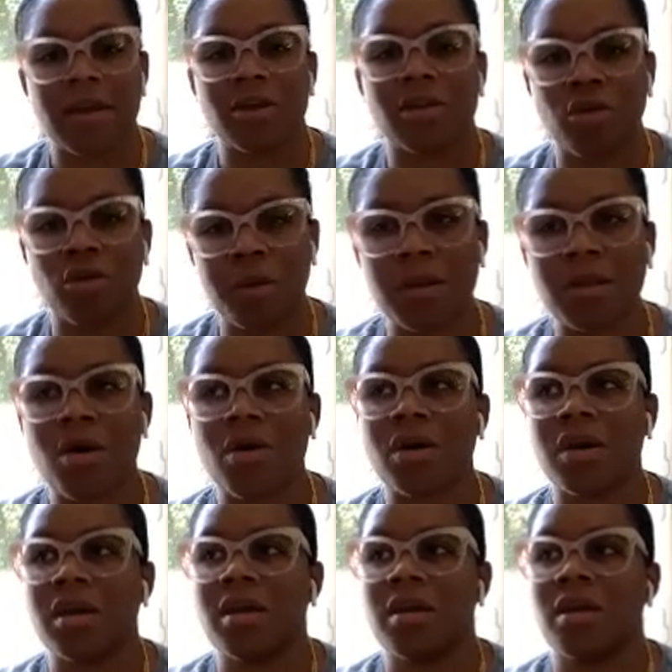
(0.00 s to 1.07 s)
you
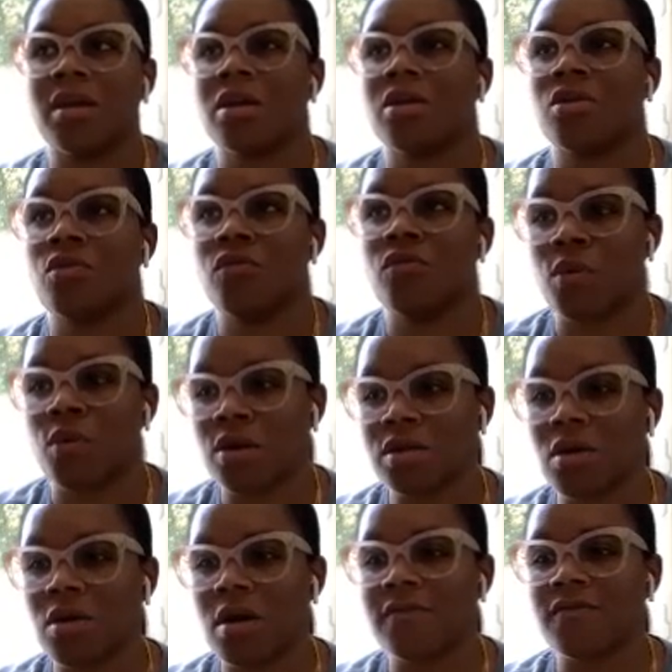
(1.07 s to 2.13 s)
belong here, you've worked
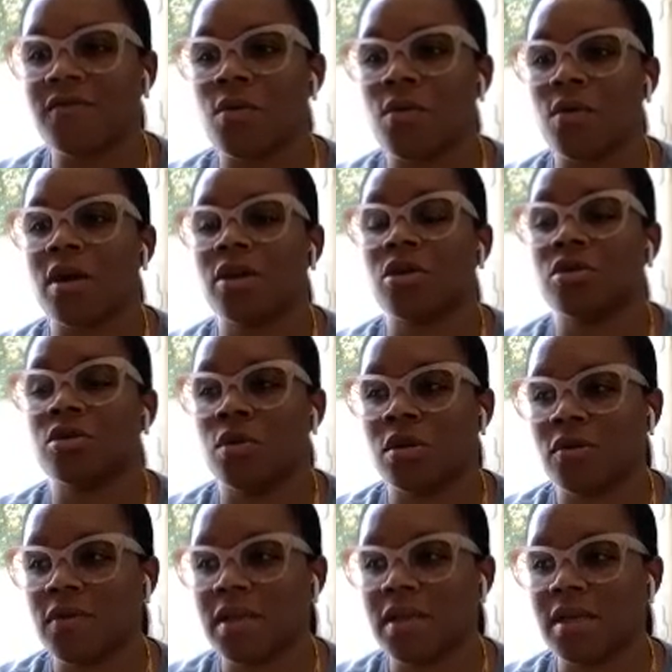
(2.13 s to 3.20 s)
hard for it, you're doing
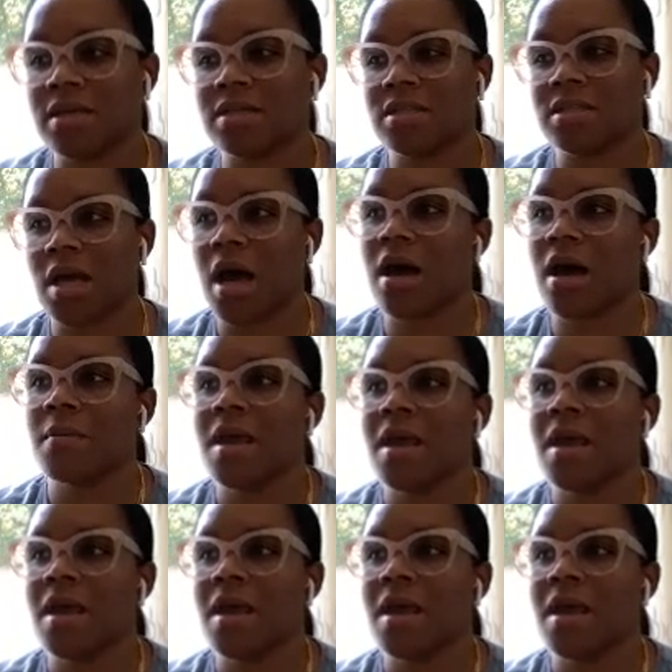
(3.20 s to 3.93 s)
a really good job,